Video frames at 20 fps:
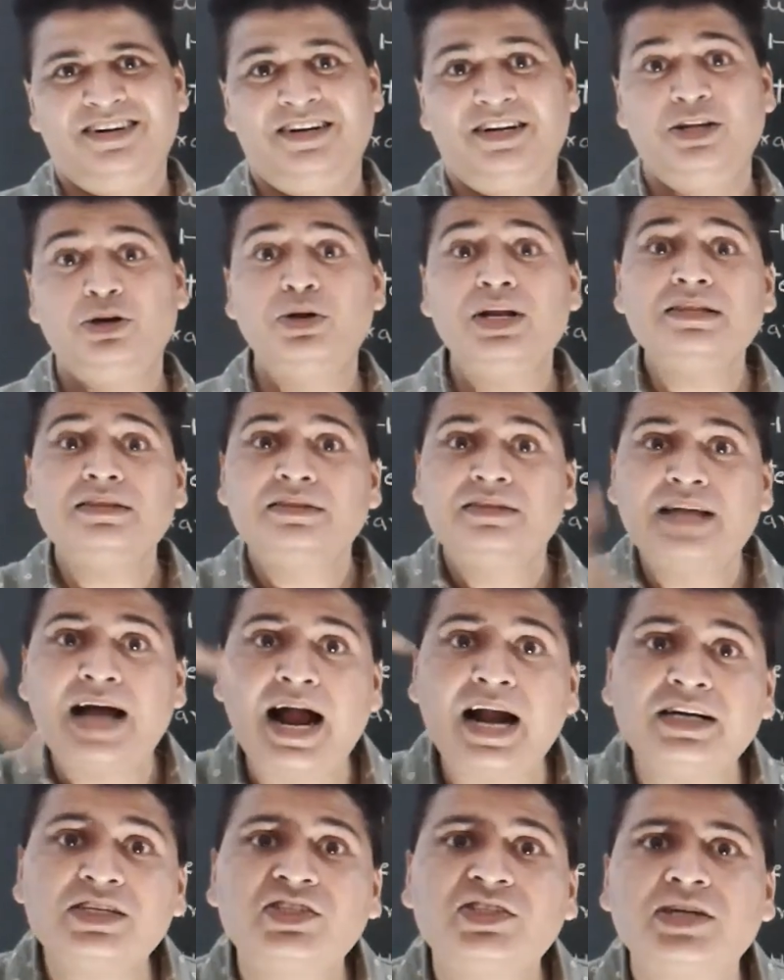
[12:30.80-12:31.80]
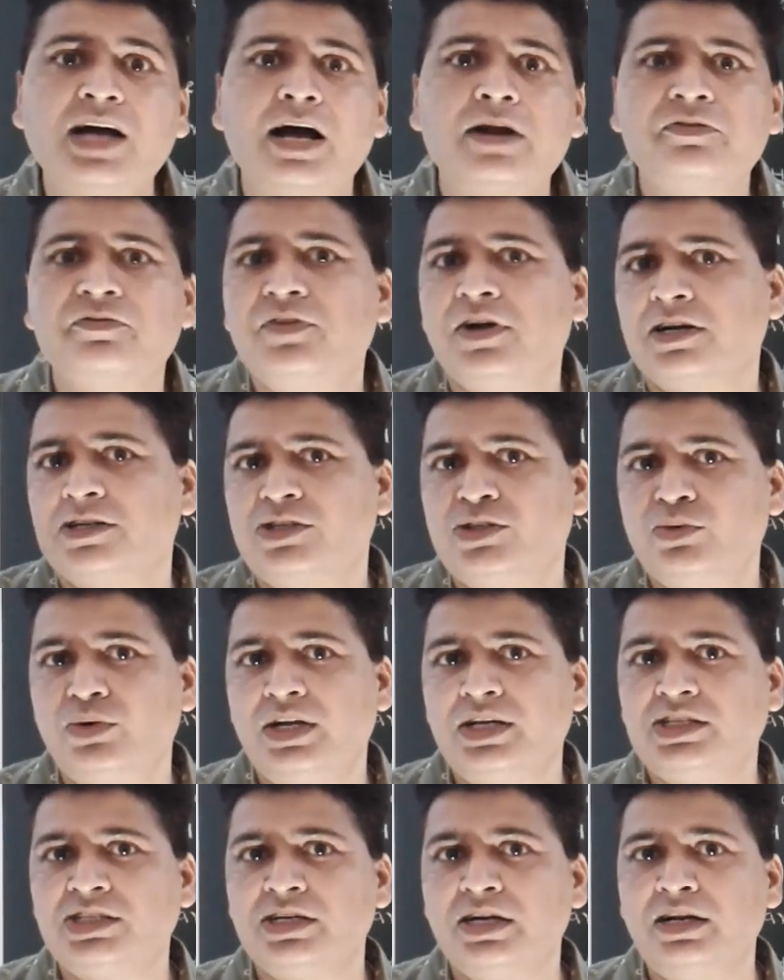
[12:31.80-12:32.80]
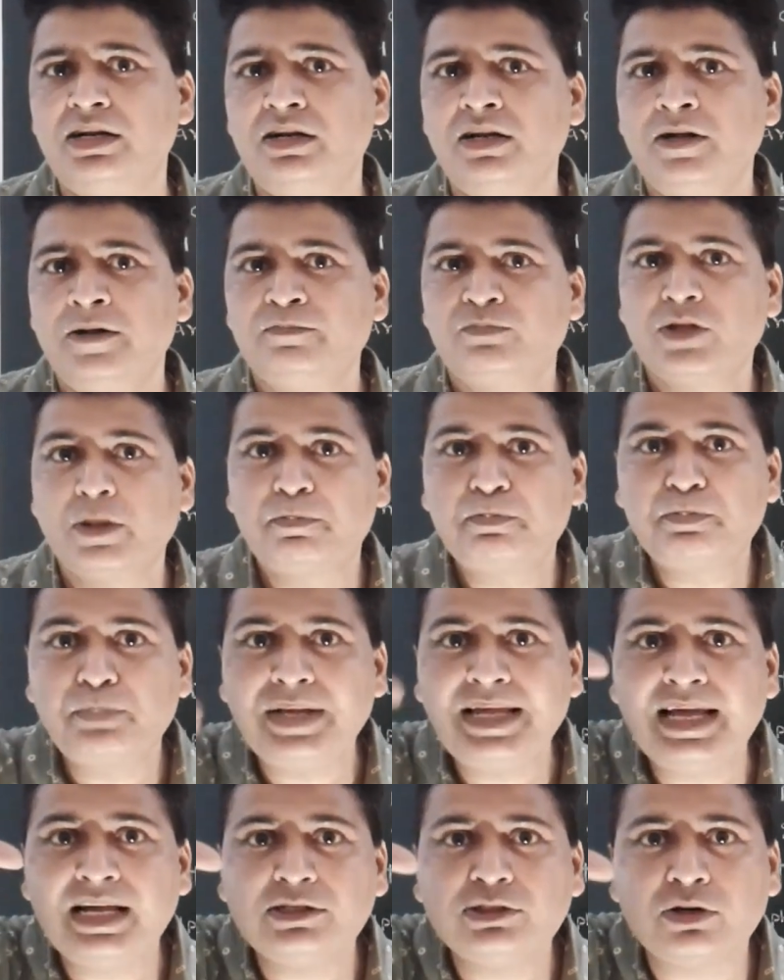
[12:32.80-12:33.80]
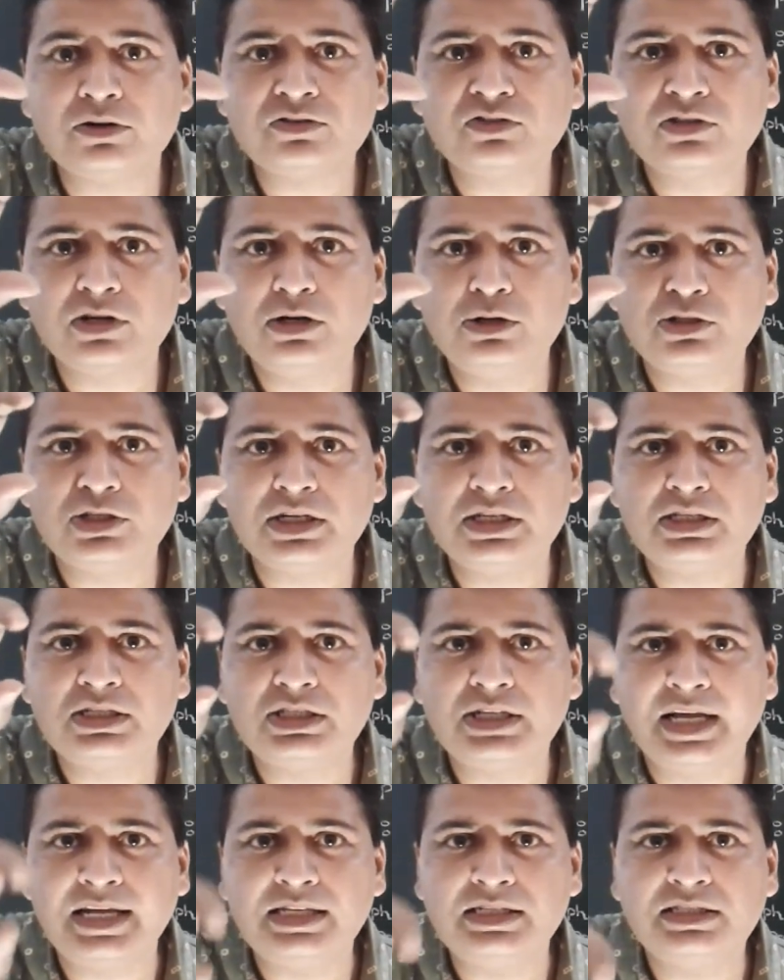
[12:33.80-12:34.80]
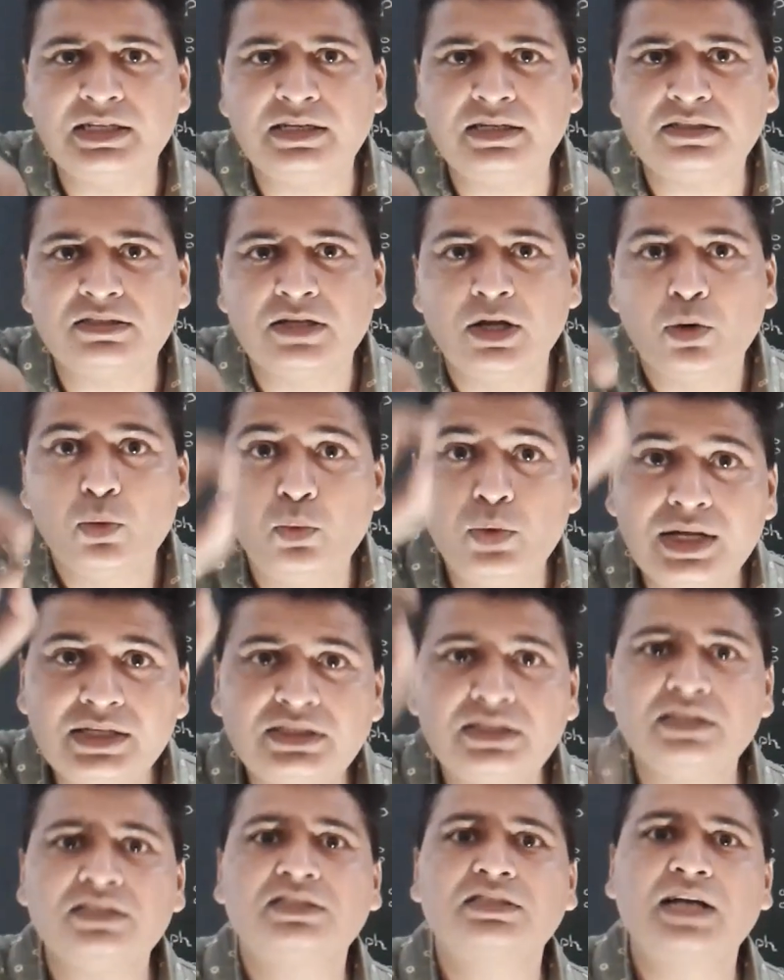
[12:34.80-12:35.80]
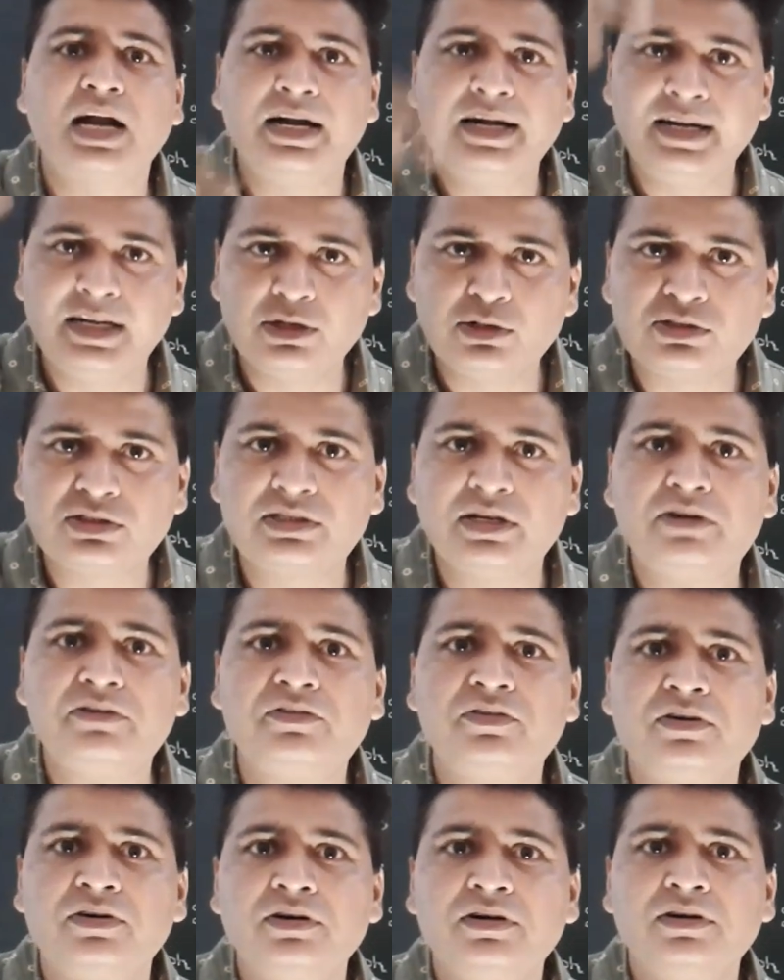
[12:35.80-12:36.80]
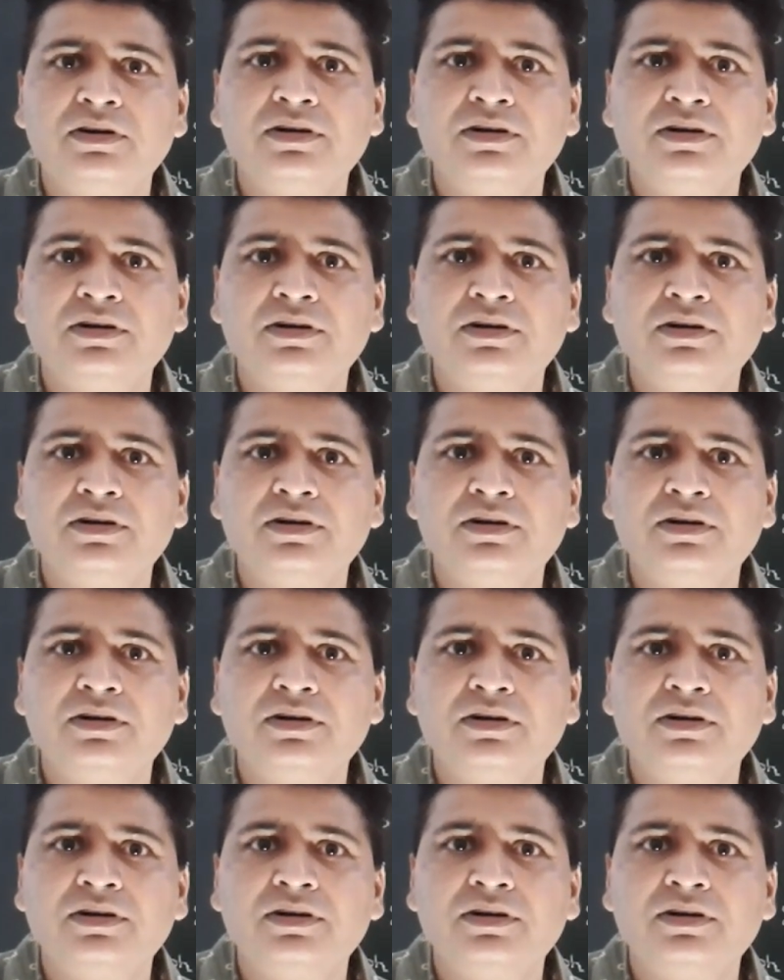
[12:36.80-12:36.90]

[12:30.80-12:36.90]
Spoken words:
During that sharp fluctuation, the pH of solution changes, which is conducive